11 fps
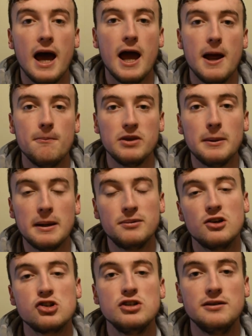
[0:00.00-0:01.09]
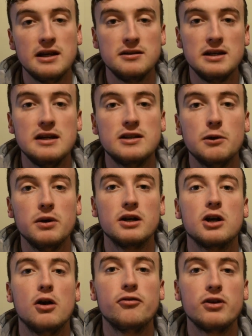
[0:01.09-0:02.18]
in a position that they need, they will
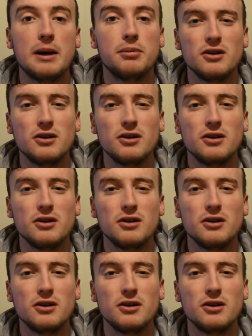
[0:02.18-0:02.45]
go for that,